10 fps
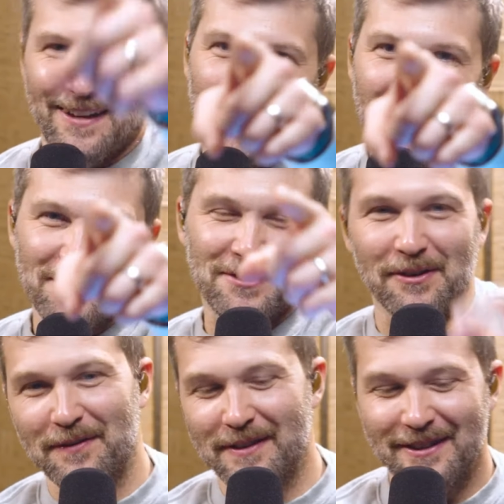I'm here to
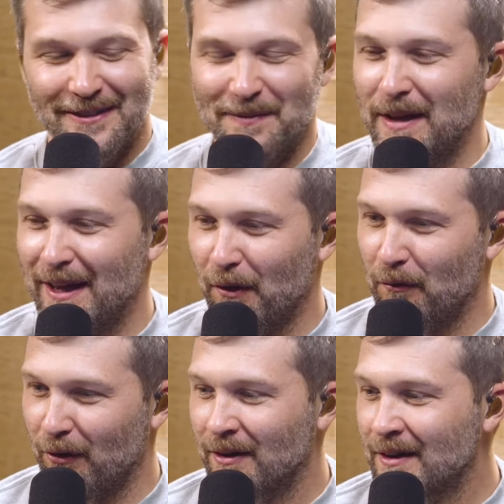serve you and be
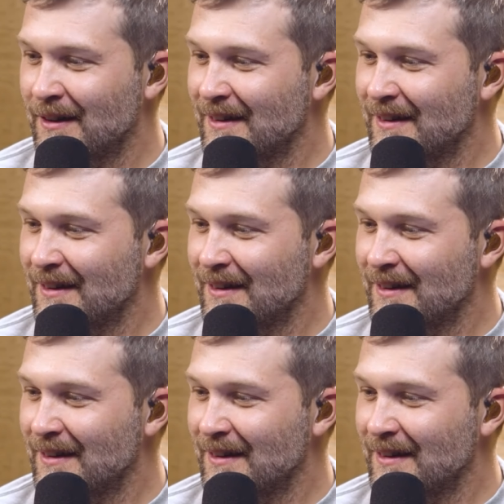helpful.